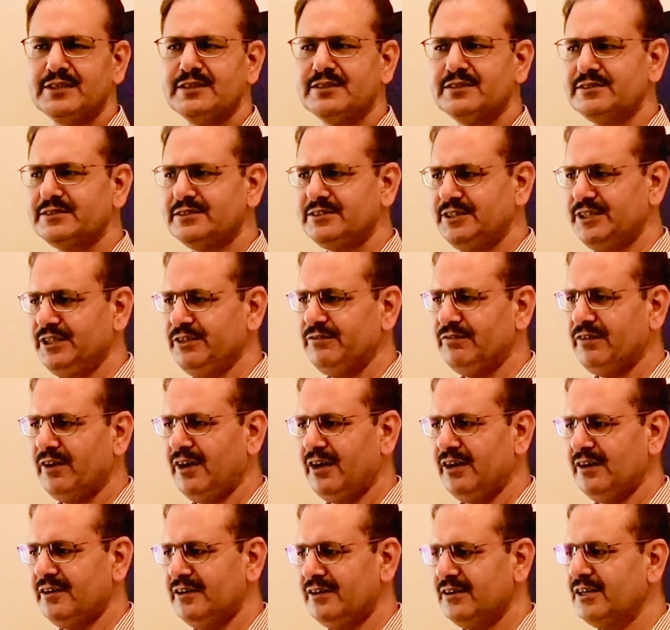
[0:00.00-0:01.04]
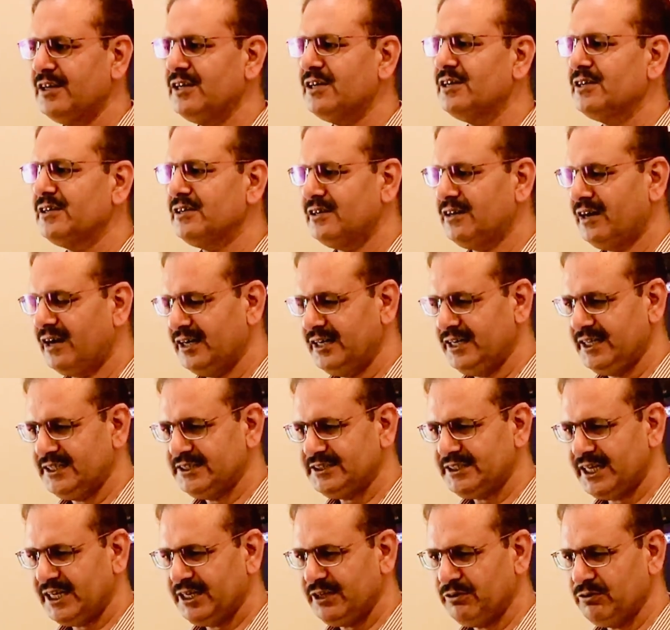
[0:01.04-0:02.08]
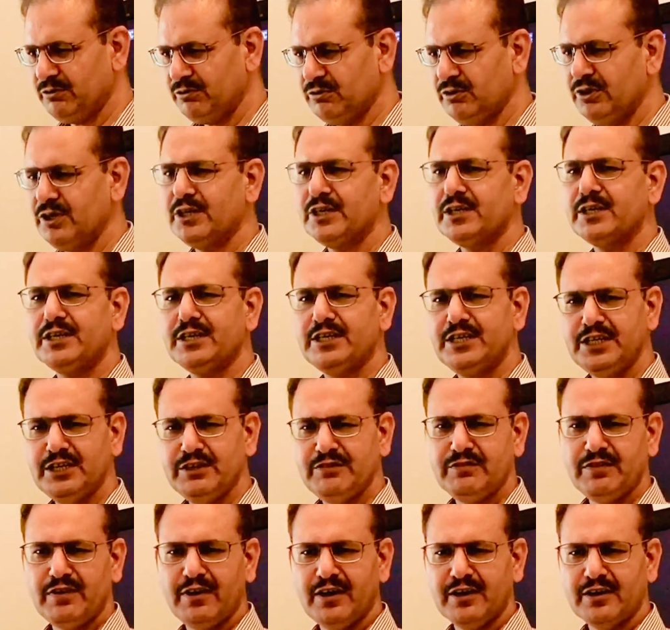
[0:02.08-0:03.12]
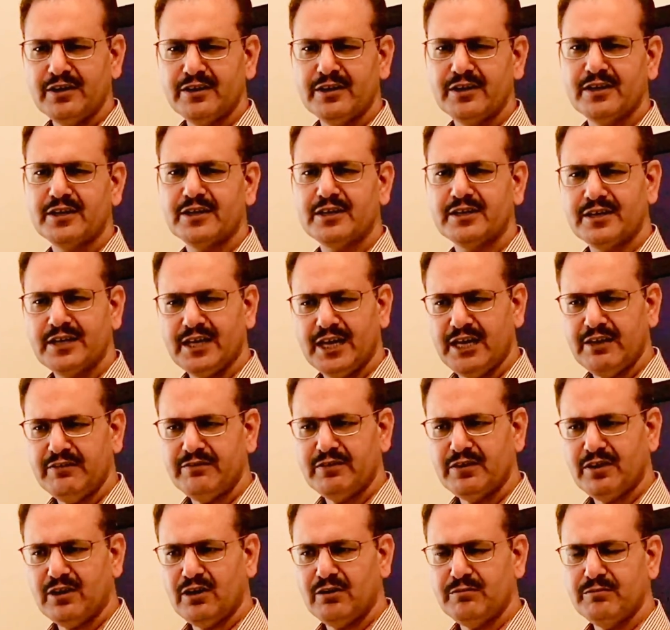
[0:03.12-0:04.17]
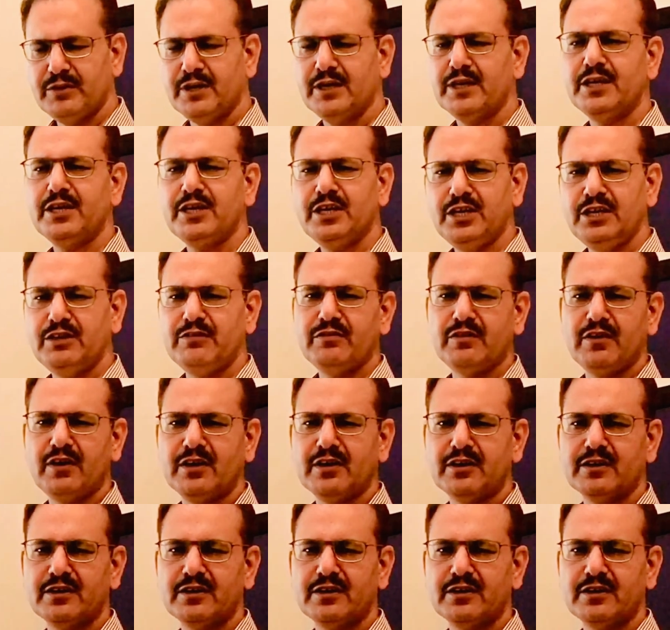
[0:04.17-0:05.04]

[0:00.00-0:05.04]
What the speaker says: C for cardiac shadow, D for diaphragm, E for